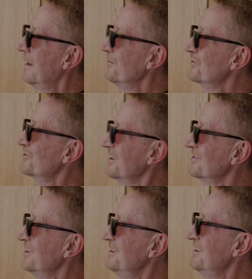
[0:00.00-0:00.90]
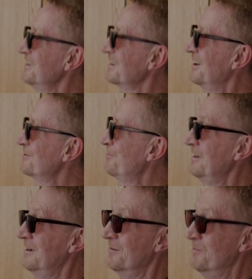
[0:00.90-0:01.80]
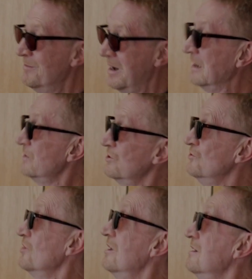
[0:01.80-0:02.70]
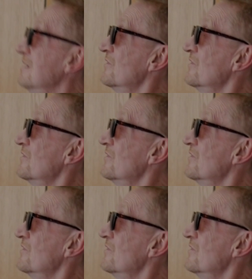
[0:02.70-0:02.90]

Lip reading: That was 16 years ago. It's been an amazing journey